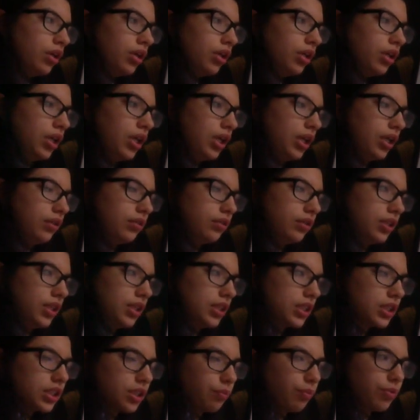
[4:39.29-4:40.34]

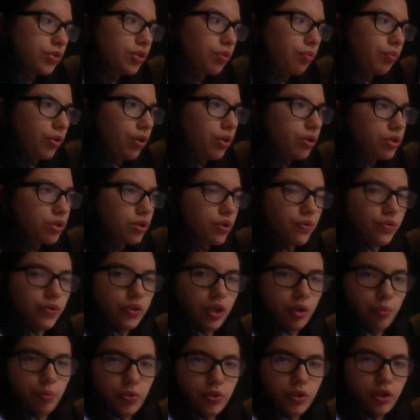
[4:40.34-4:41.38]
This is the most common cause of
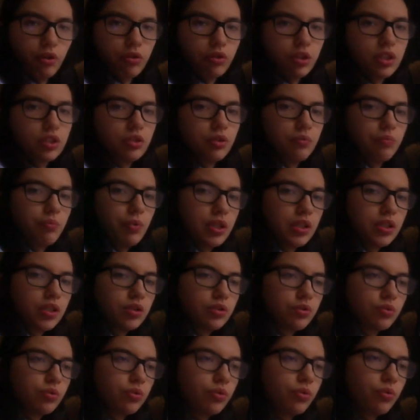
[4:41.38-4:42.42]
hypothyroidism in
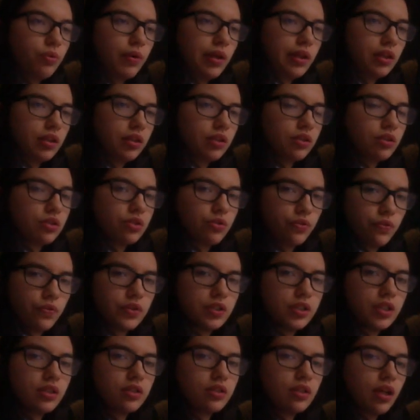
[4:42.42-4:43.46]
patients with
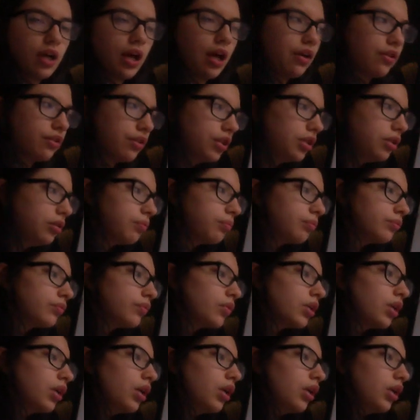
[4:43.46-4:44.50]
sufficient iodine.
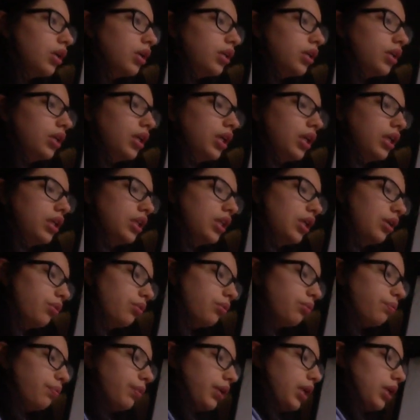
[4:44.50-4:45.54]
There
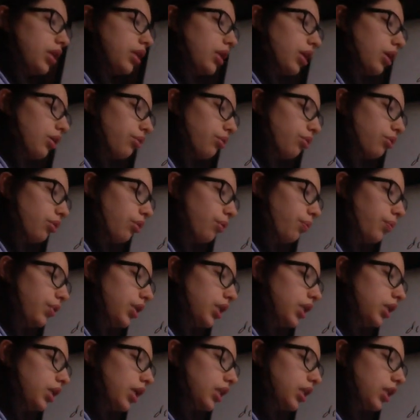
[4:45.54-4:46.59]
will be
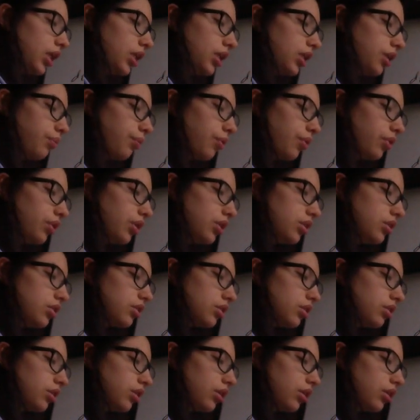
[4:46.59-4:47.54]
thyroglobulin antibodies